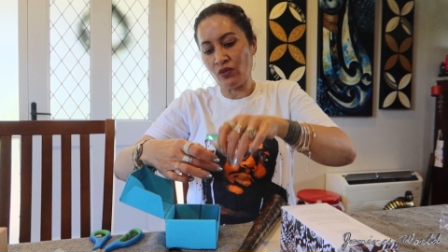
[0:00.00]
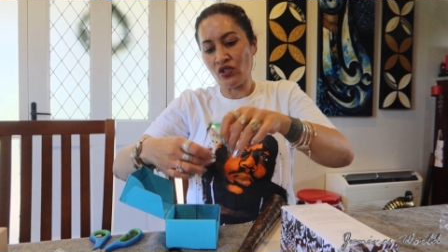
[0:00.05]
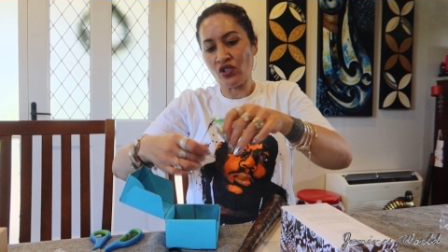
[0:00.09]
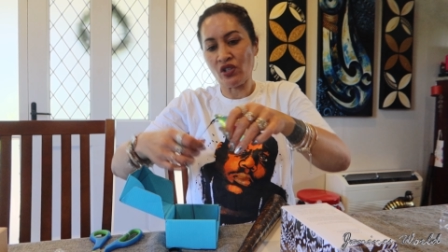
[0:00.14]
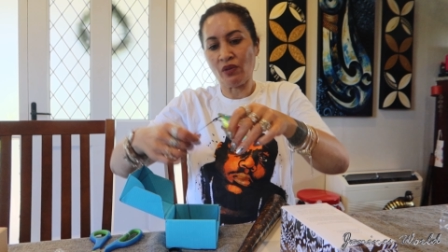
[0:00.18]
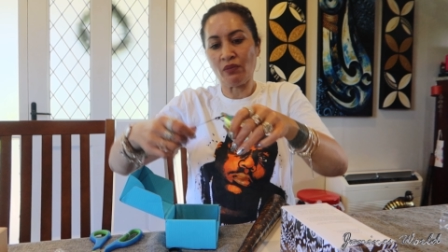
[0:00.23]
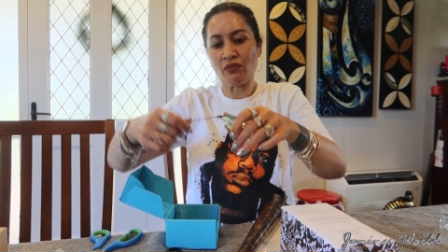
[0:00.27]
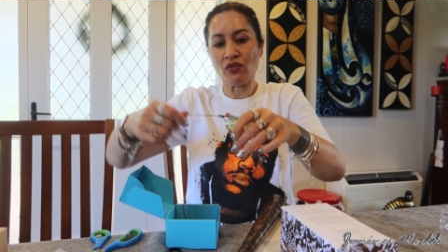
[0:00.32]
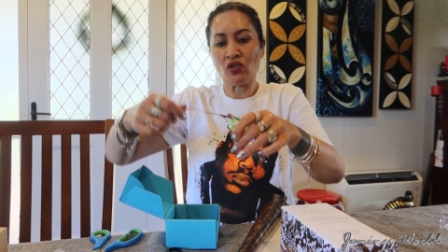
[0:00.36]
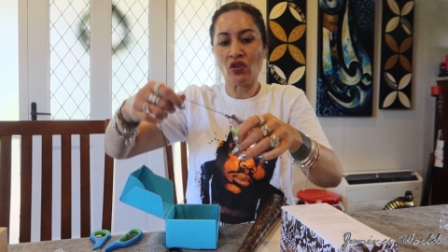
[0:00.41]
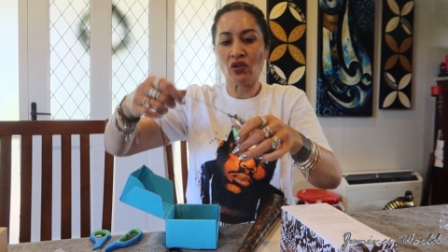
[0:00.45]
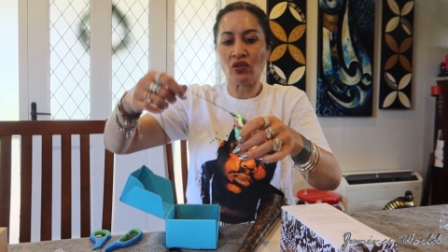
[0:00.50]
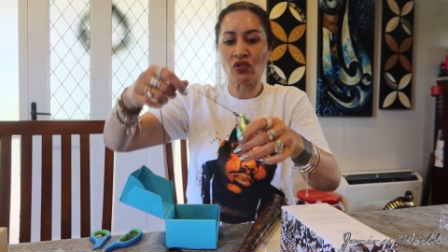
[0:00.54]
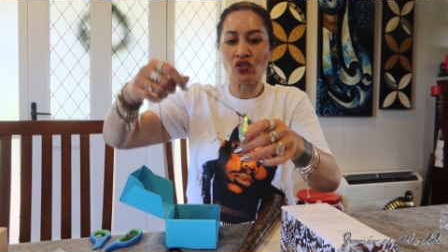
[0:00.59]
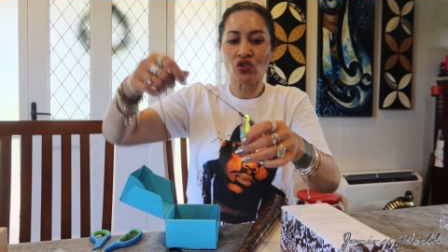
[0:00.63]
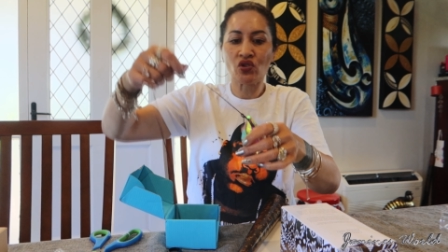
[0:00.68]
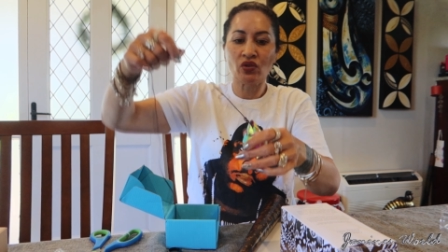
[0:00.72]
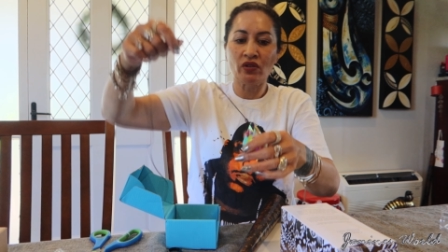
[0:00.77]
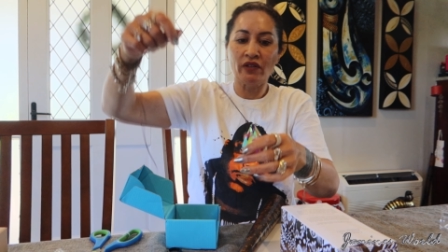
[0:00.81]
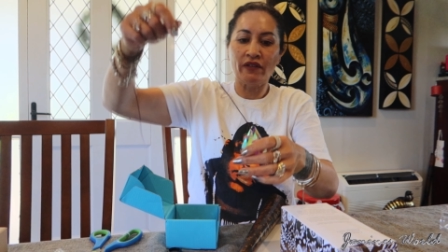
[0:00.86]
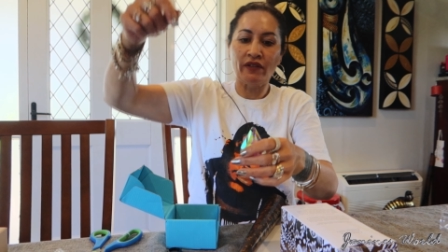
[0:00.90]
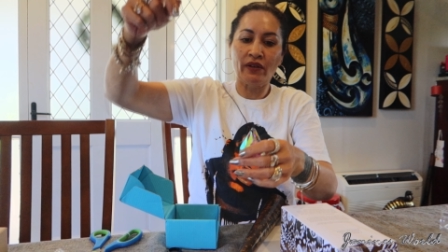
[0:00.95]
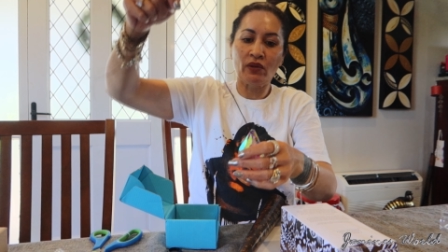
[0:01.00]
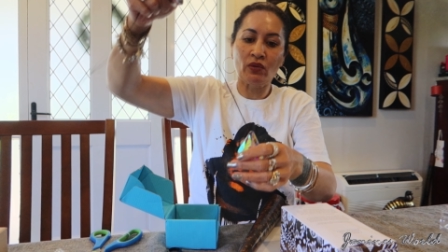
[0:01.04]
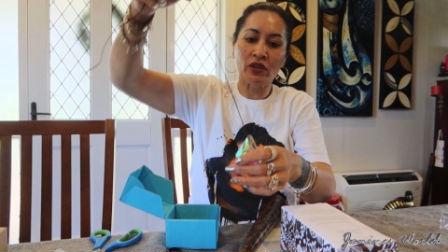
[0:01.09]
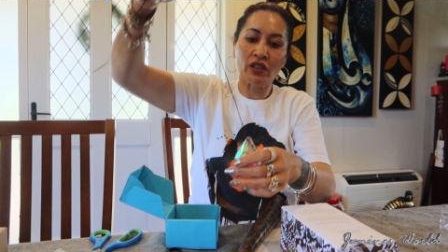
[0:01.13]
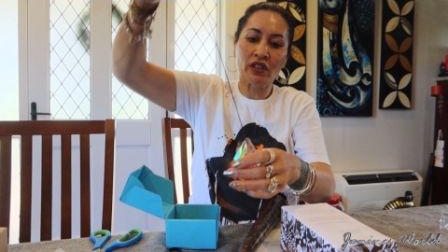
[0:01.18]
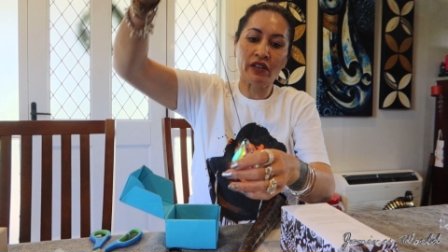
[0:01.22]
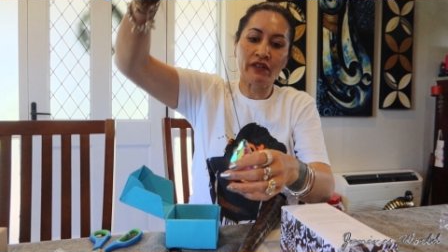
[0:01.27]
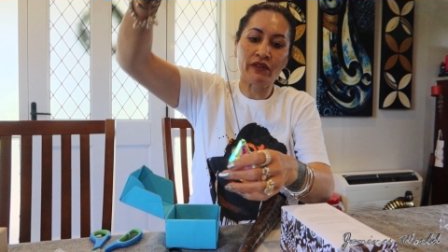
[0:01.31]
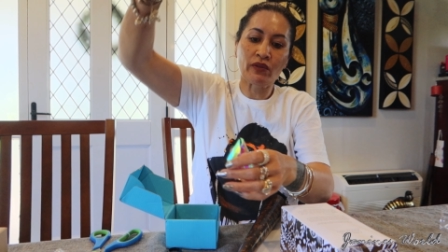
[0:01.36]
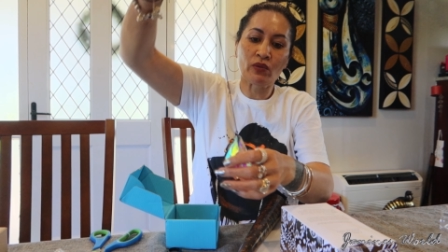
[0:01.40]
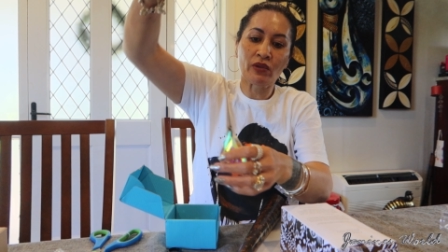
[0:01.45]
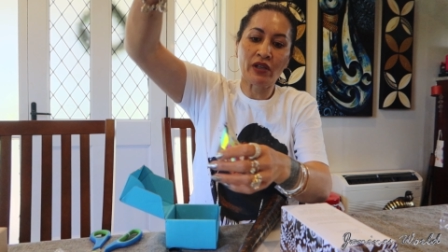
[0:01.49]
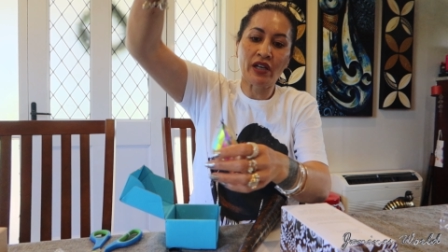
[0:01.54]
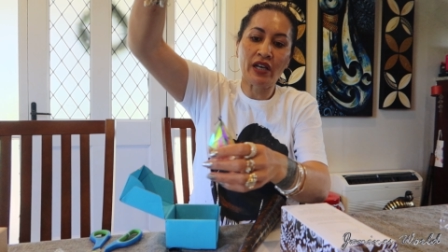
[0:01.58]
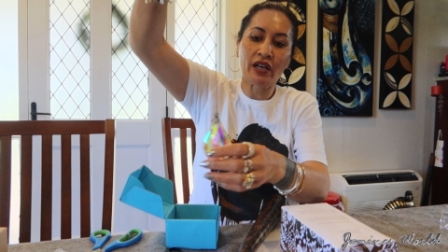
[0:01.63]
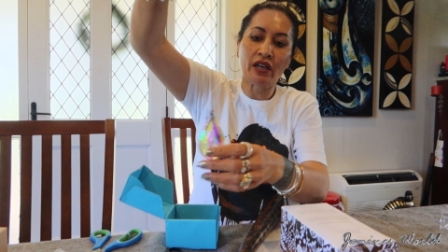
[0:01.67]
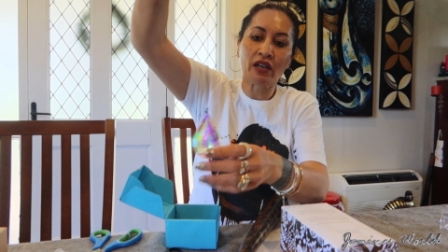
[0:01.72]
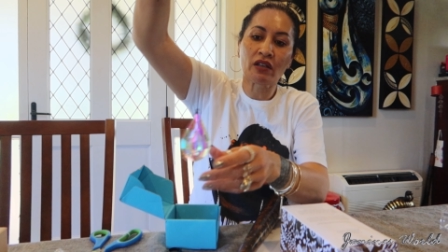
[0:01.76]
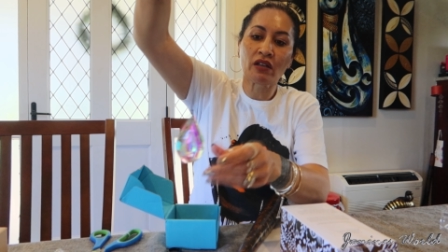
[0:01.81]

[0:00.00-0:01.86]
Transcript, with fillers: which I'm not sure if I want to give away.